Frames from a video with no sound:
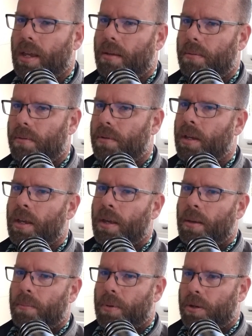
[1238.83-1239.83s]
and
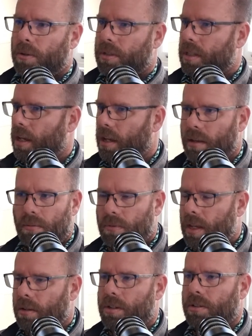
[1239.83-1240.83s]
because
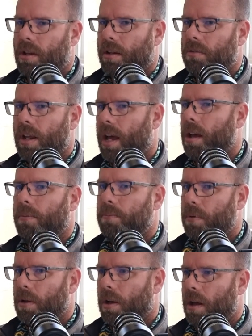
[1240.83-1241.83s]
they're just like, no,
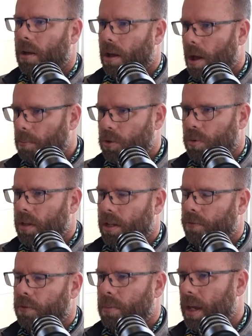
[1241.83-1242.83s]
I'm doing this
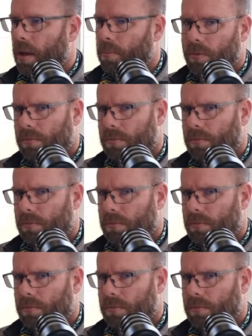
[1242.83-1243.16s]
for me.